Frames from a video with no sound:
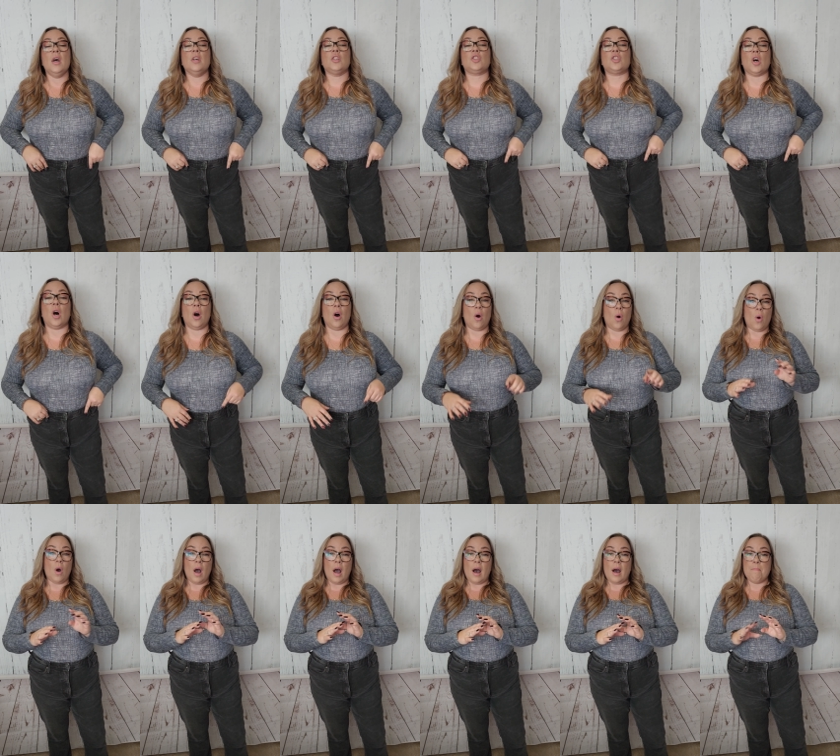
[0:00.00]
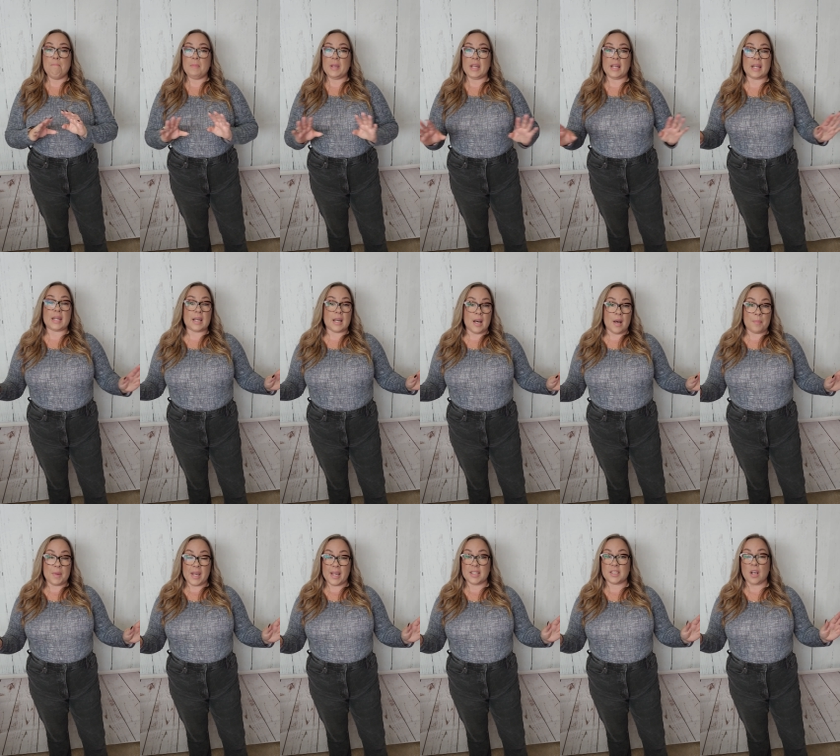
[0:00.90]
So a
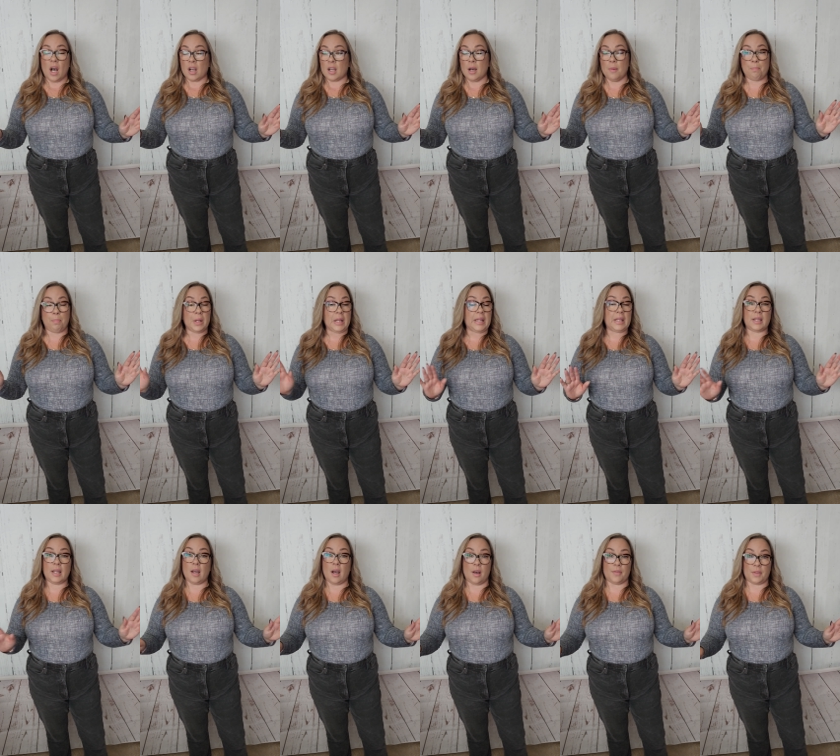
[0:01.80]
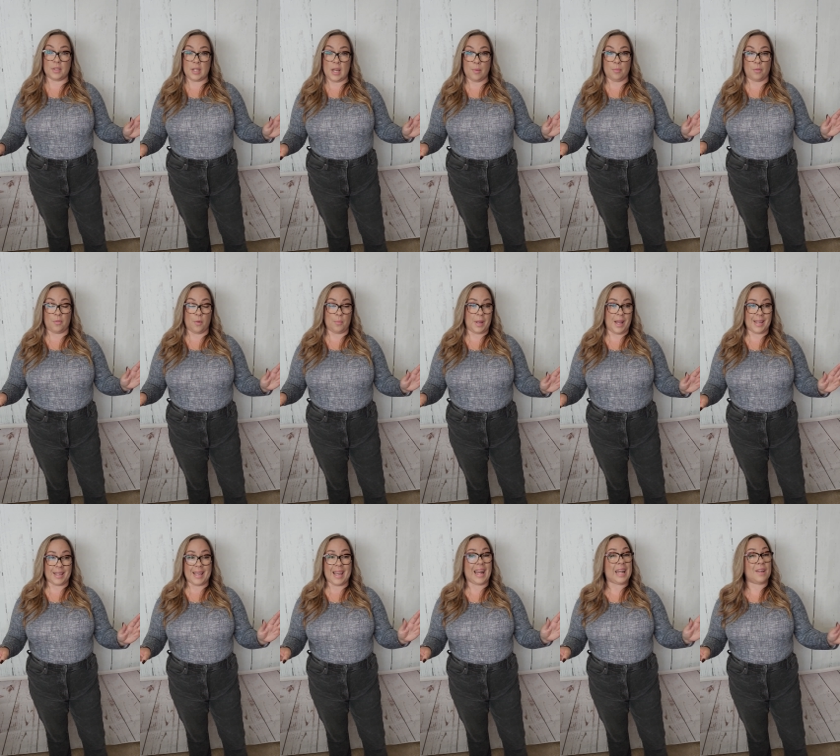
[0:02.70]
medium is completely off the table for me.
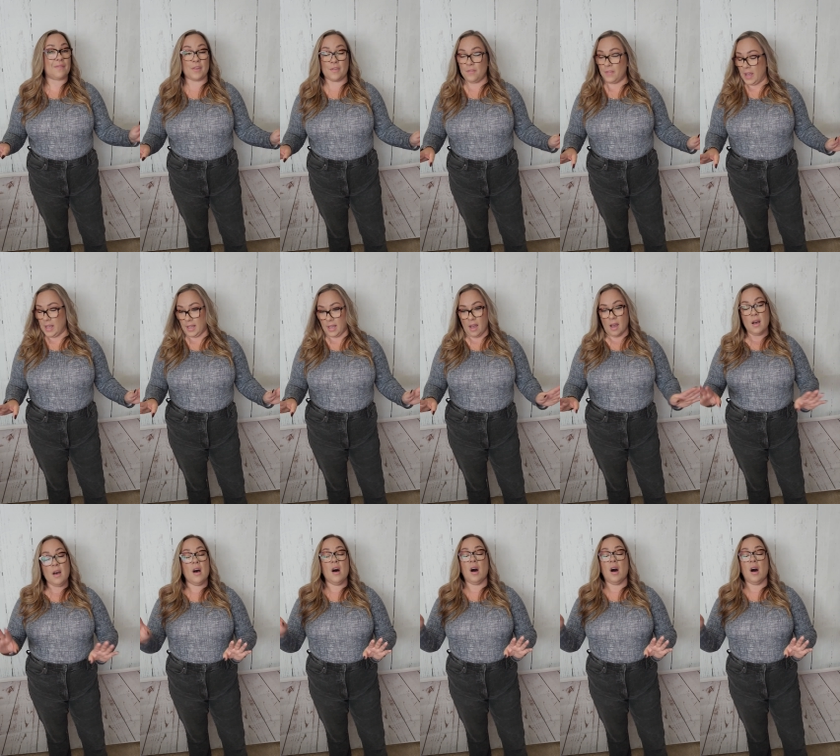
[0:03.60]
I can't even fake it.